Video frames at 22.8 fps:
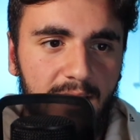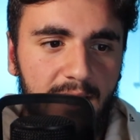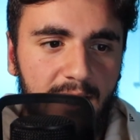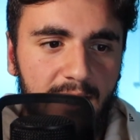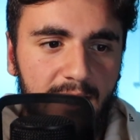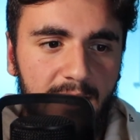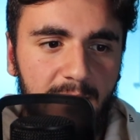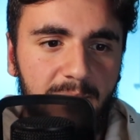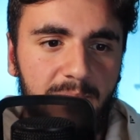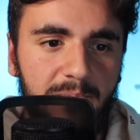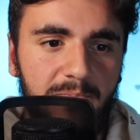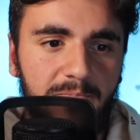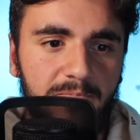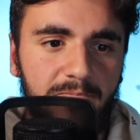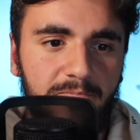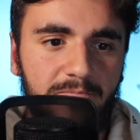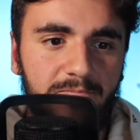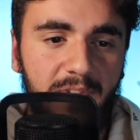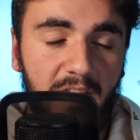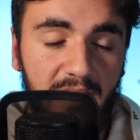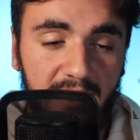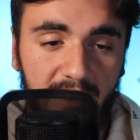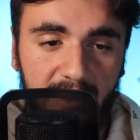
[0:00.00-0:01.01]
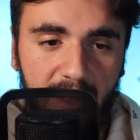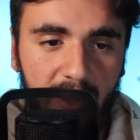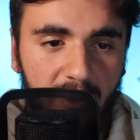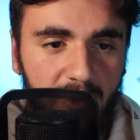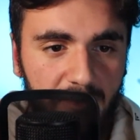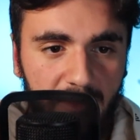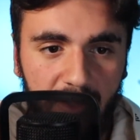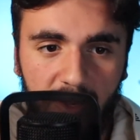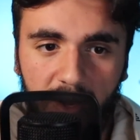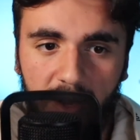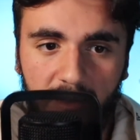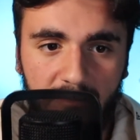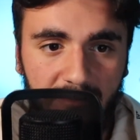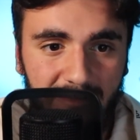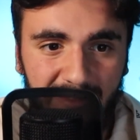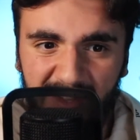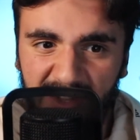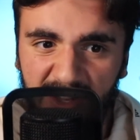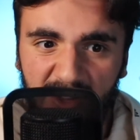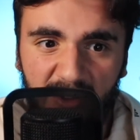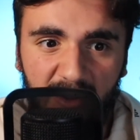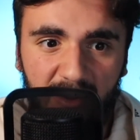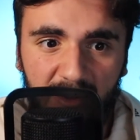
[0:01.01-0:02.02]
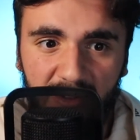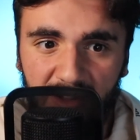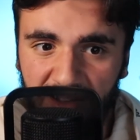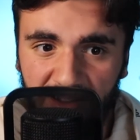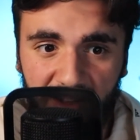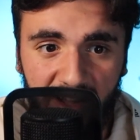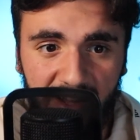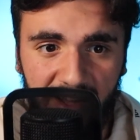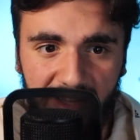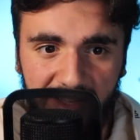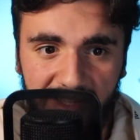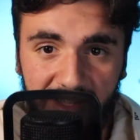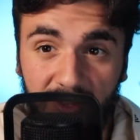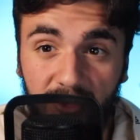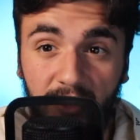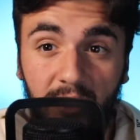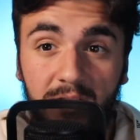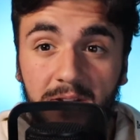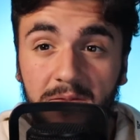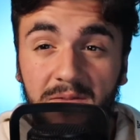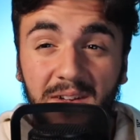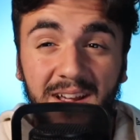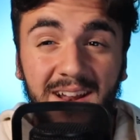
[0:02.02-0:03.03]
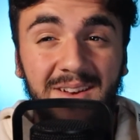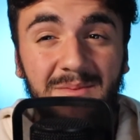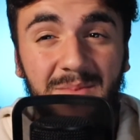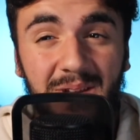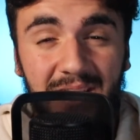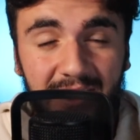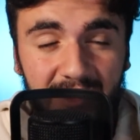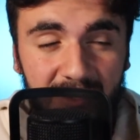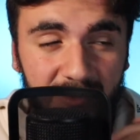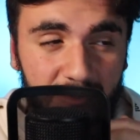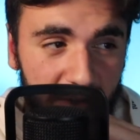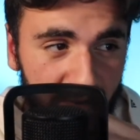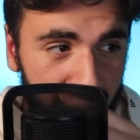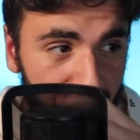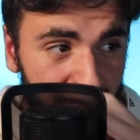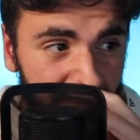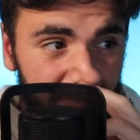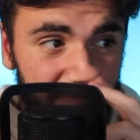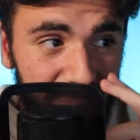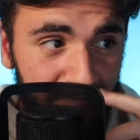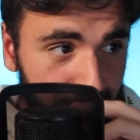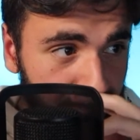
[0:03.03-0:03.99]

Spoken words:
I think they got De Jong, like I said, Donny van de Beek as well.